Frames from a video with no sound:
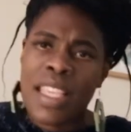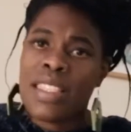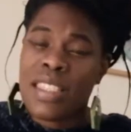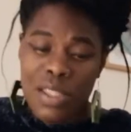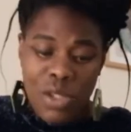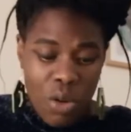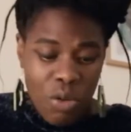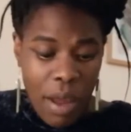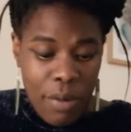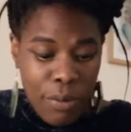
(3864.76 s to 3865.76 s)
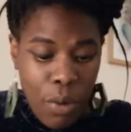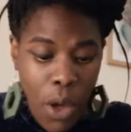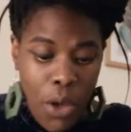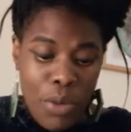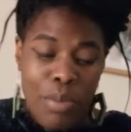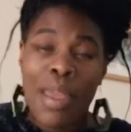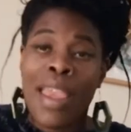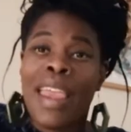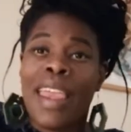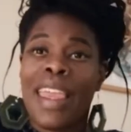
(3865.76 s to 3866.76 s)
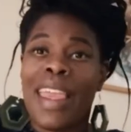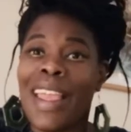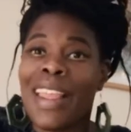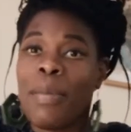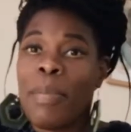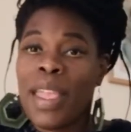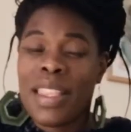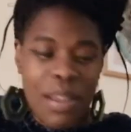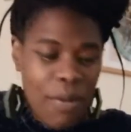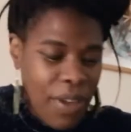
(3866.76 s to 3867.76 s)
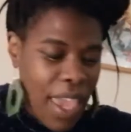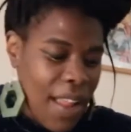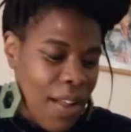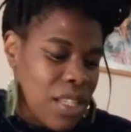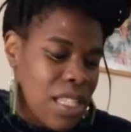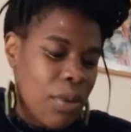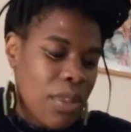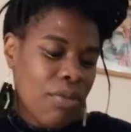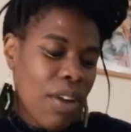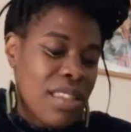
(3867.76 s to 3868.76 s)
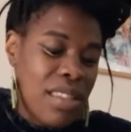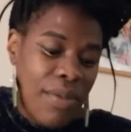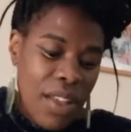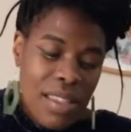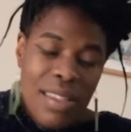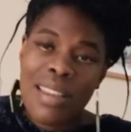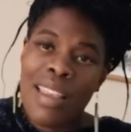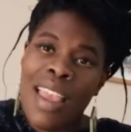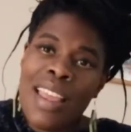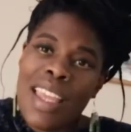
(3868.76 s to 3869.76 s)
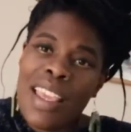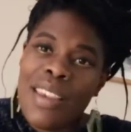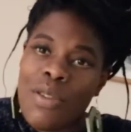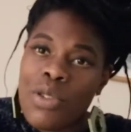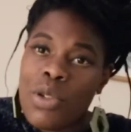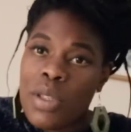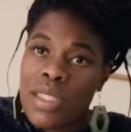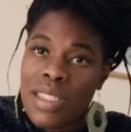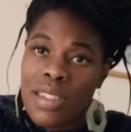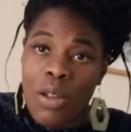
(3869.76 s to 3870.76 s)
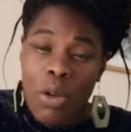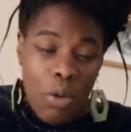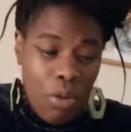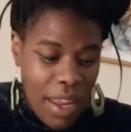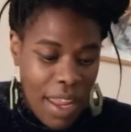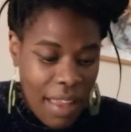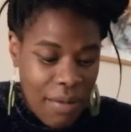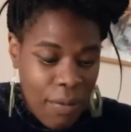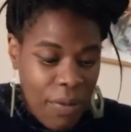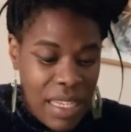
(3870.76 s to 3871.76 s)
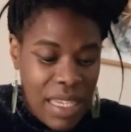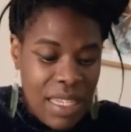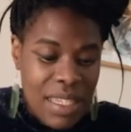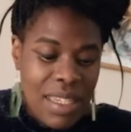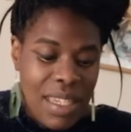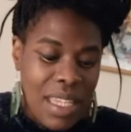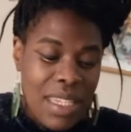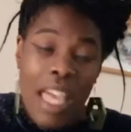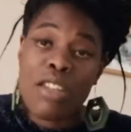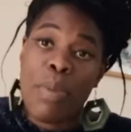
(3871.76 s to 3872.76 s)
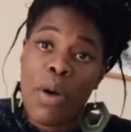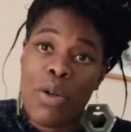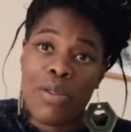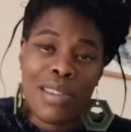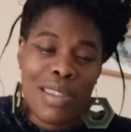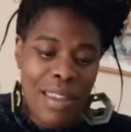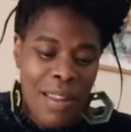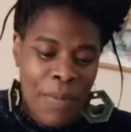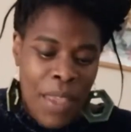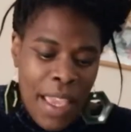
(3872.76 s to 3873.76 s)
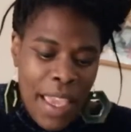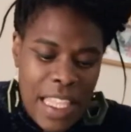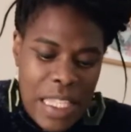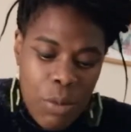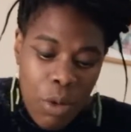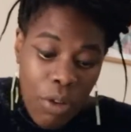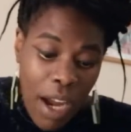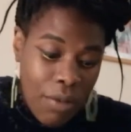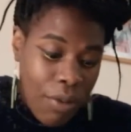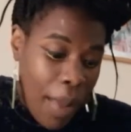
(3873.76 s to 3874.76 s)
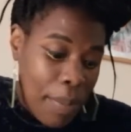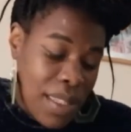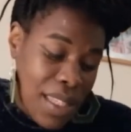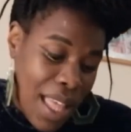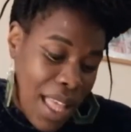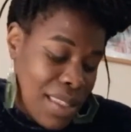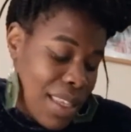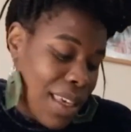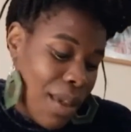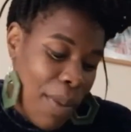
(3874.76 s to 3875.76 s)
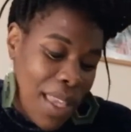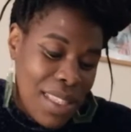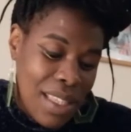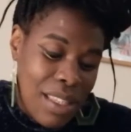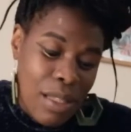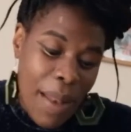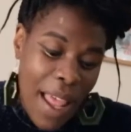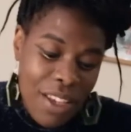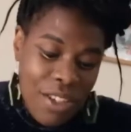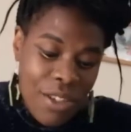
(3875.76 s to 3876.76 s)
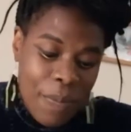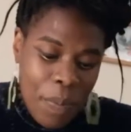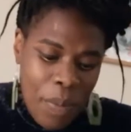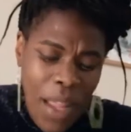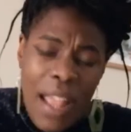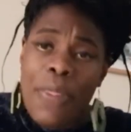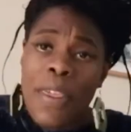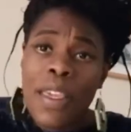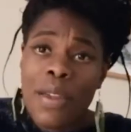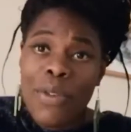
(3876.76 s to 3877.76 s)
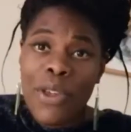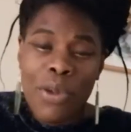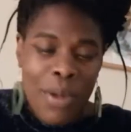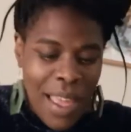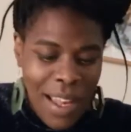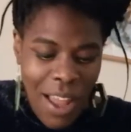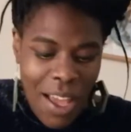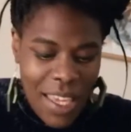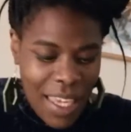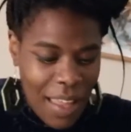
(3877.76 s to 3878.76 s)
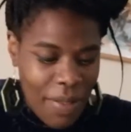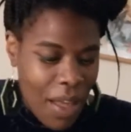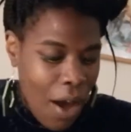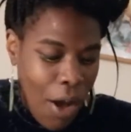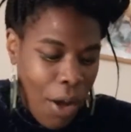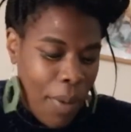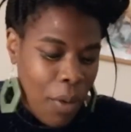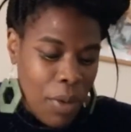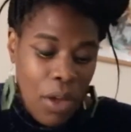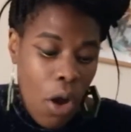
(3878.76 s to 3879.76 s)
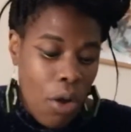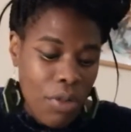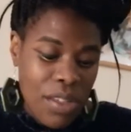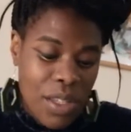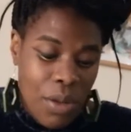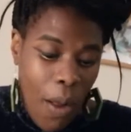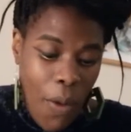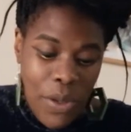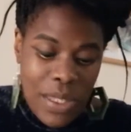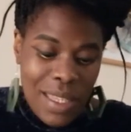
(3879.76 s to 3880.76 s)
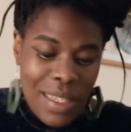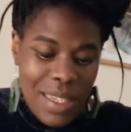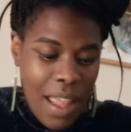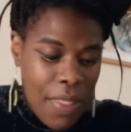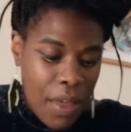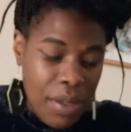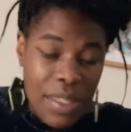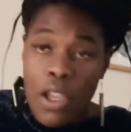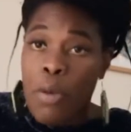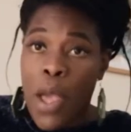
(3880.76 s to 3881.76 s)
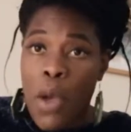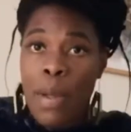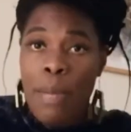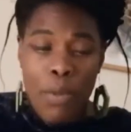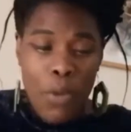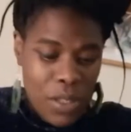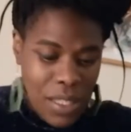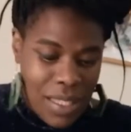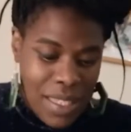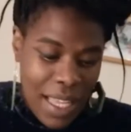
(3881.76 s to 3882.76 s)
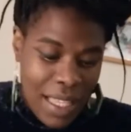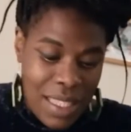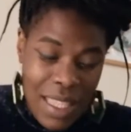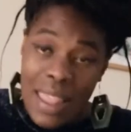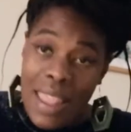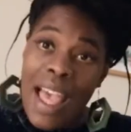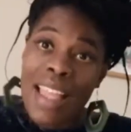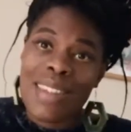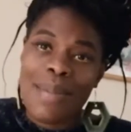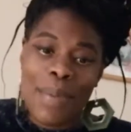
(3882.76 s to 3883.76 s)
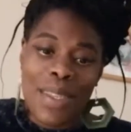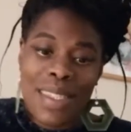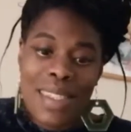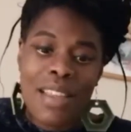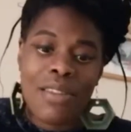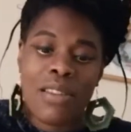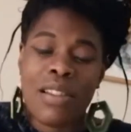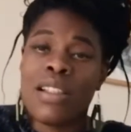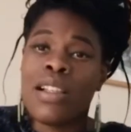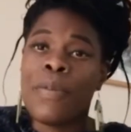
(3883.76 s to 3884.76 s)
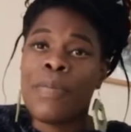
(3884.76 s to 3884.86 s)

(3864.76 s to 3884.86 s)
This is your rightful home, here in the pit of chaos with the rest of us. Take your twisted glory and feed it to the tadpoles. Kids will write raps to that syncopated splash. I think of you lying in the harbour with the horrors you hosted. There is no poem more succinct than that, but still.